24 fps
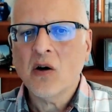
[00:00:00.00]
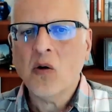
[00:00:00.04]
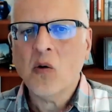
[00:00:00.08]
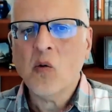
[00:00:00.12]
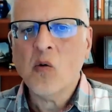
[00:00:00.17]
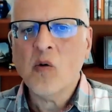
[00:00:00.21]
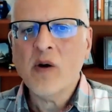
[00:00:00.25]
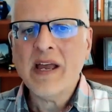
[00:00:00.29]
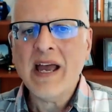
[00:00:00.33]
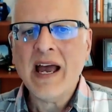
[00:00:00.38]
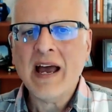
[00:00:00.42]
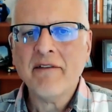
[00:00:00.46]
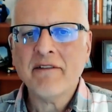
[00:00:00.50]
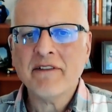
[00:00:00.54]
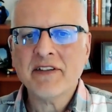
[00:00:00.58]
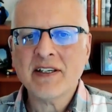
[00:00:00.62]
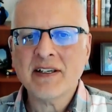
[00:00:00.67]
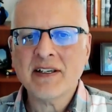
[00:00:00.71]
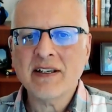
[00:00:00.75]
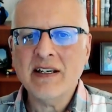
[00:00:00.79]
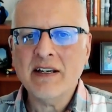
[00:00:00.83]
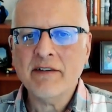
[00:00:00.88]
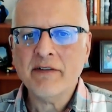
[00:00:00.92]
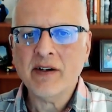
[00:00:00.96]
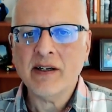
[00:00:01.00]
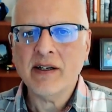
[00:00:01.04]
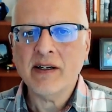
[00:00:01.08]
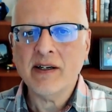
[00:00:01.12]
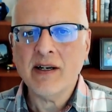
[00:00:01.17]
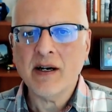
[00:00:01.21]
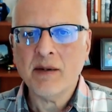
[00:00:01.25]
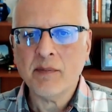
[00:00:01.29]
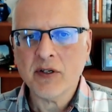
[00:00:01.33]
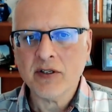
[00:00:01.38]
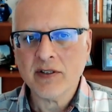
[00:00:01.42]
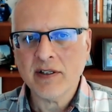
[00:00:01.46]
We have significant
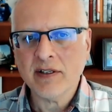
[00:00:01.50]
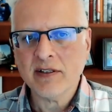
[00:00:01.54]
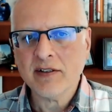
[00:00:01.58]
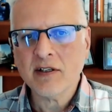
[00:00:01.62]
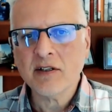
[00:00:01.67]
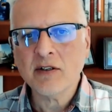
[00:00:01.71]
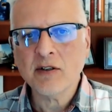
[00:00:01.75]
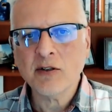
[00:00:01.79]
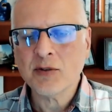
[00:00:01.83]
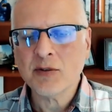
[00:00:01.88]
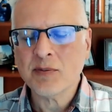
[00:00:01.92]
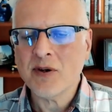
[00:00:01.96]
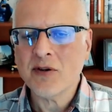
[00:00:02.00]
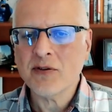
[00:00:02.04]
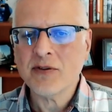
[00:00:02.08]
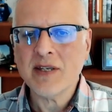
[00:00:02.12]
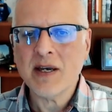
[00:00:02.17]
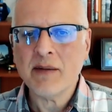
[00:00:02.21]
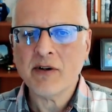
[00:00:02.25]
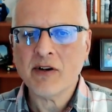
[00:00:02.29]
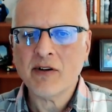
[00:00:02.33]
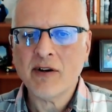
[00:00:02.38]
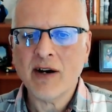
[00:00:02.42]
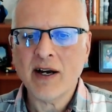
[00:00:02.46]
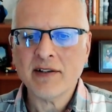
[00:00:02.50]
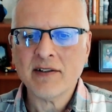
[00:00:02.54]
numbers, and this includes both Democrats and